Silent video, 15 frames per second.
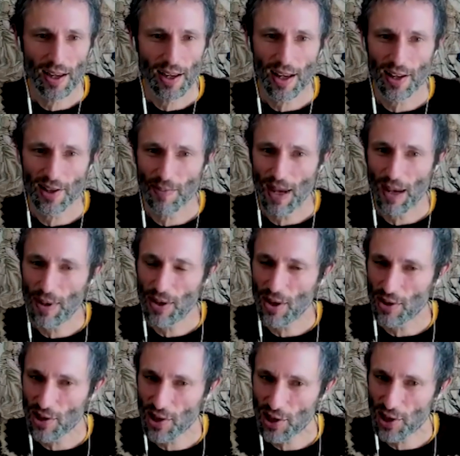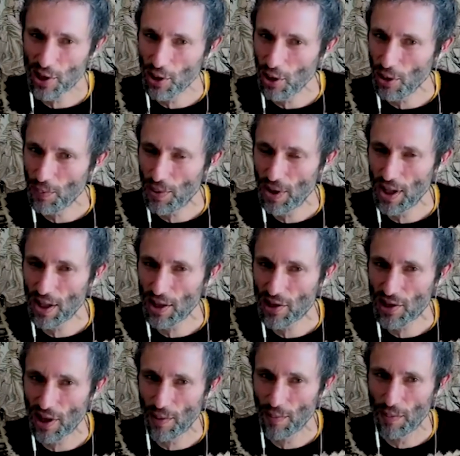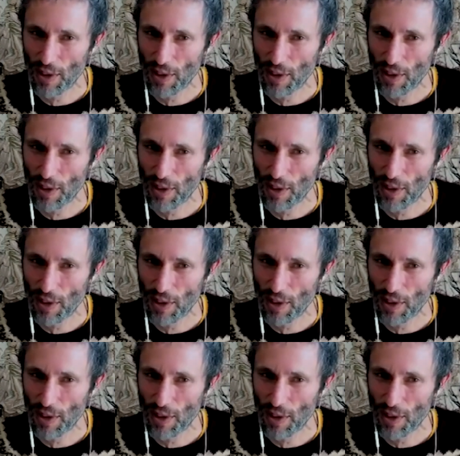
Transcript: because maybe they're still putting some